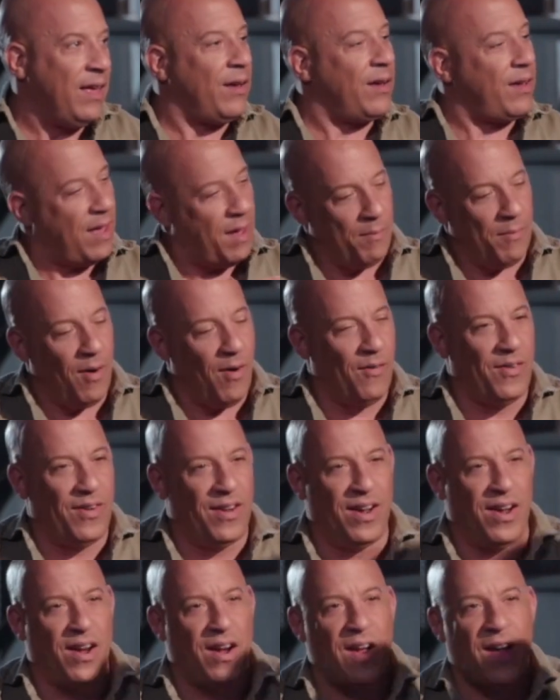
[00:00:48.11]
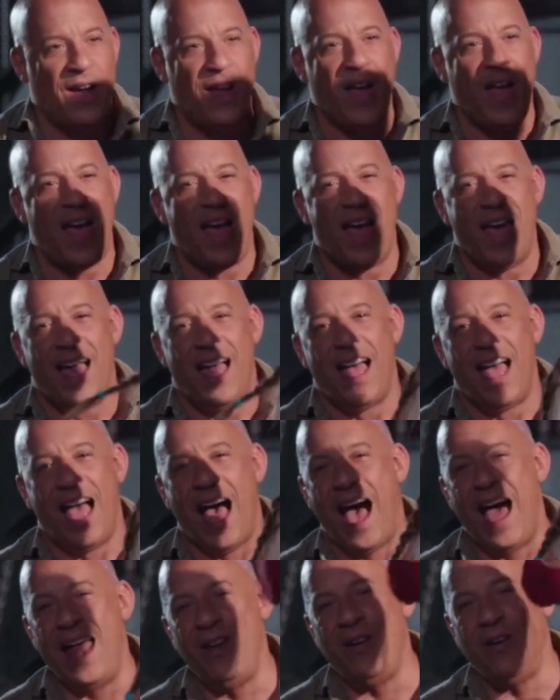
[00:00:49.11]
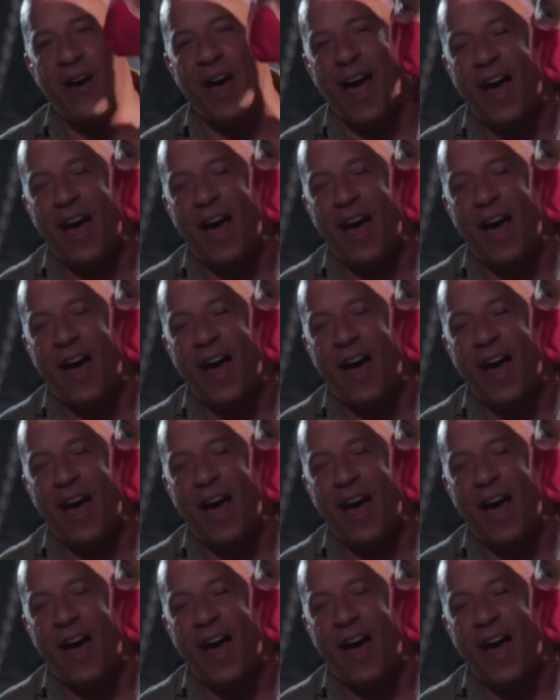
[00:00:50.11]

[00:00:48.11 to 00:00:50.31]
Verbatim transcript: Come over here. Oh, I don't